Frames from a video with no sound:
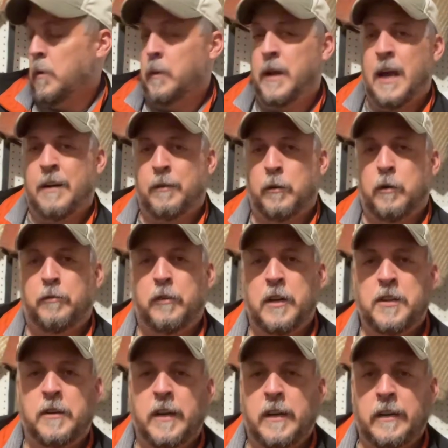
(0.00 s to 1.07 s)
We have a
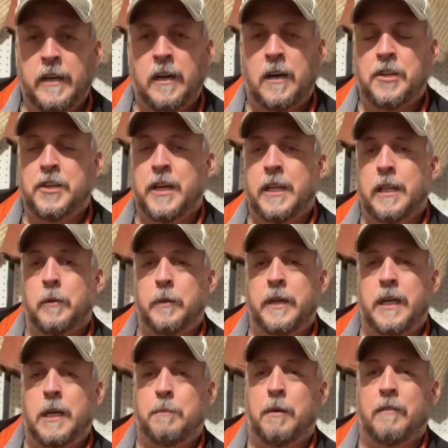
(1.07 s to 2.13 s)
refrigerator in our shed that we
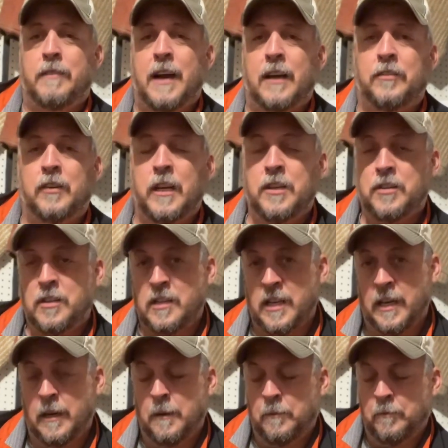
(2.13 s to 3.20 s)
keep our vaccinations in.